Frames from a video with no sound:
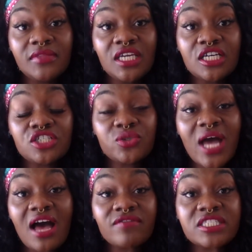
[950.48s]
Because you
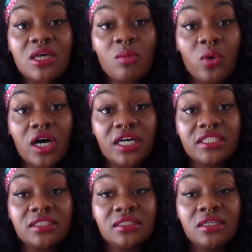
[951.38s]
have
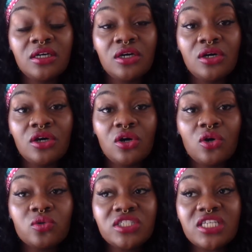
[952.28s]
someone
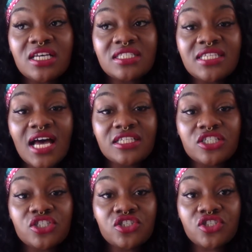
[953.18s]
who does not
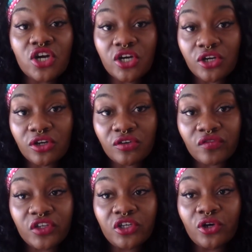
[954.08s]
deserve
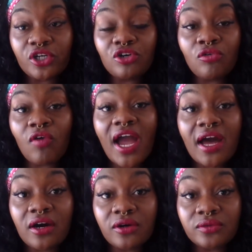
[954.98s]
your
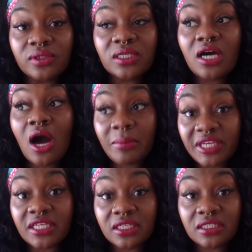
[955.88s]
crown
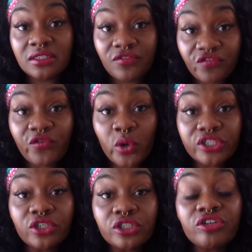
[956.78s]
coming for
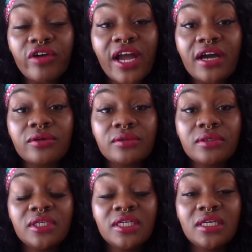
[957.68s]
your crown.
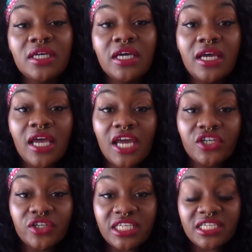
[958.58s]
And
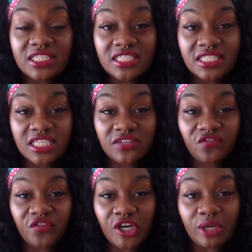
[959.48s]
you're needing to stand
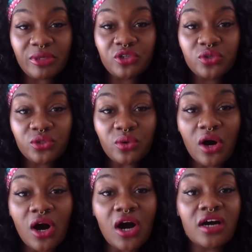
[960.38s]
firm in who you
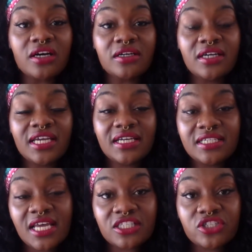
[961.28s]
are and
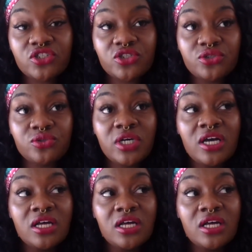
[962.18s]
connect to